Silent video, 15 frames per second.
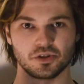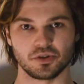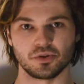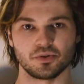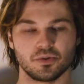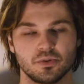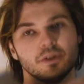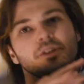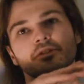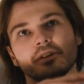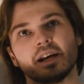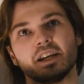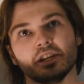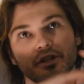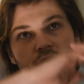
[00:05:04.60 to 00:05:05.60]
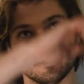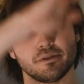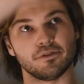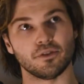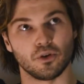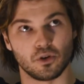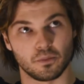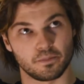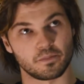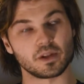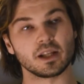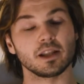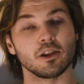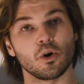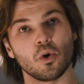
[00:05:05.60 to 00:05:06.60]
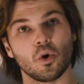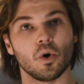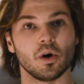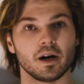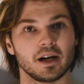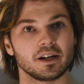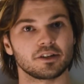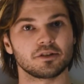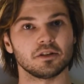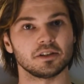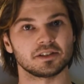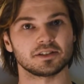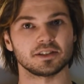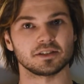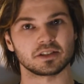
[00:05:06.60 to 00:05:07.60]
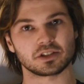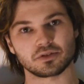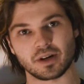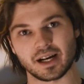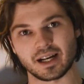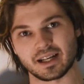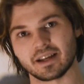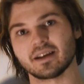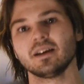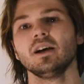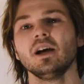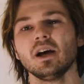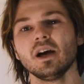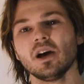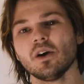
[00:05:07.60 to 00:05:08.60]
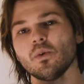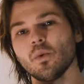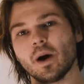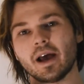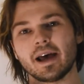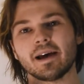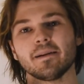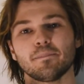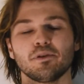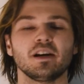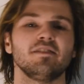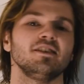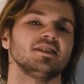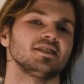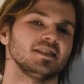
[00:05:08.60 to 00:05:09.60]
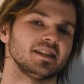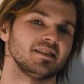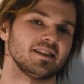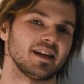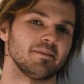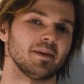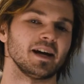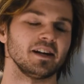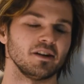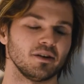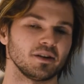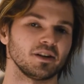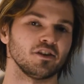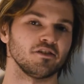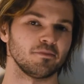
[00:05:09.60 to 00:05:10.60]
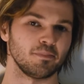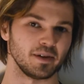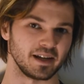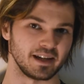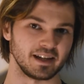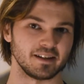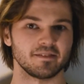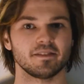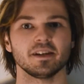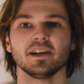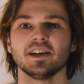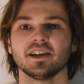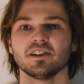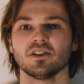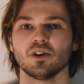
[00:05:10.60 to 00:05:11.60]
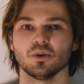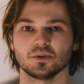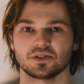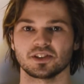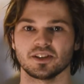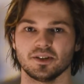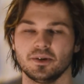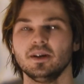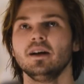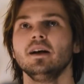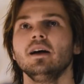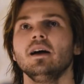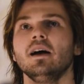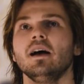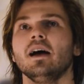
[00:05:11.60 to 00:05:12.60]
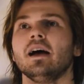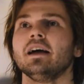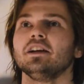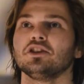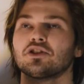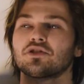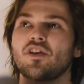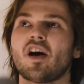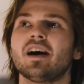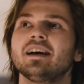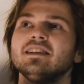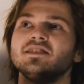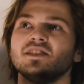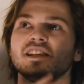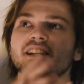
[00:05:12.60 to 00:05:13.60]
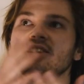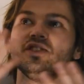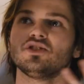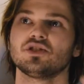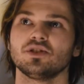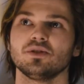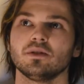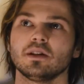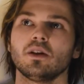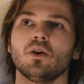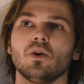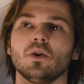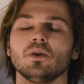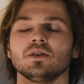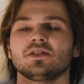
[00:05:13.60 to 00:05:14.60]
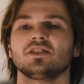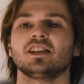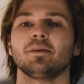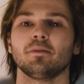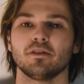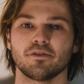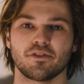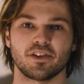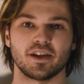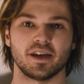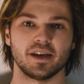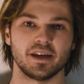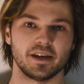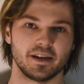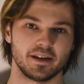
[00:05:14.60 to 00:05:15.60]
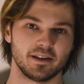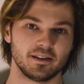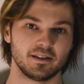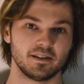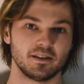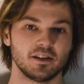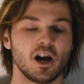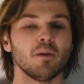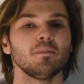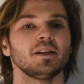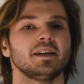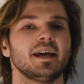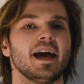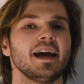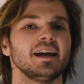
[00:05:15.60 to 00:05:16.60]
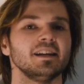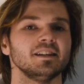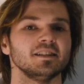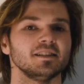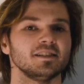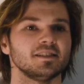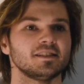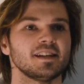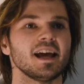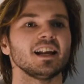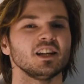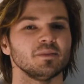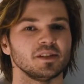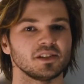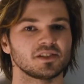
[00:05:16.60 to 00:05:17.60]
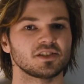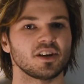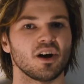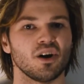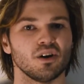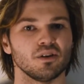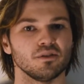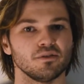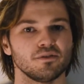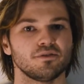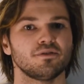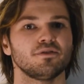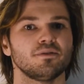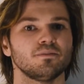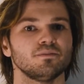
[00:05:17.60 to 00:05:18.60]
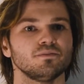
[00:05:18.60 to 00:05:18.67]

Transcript: to create uniform law across Australia, where previously there may not have been. It also enshrines into law some of the complicated elements of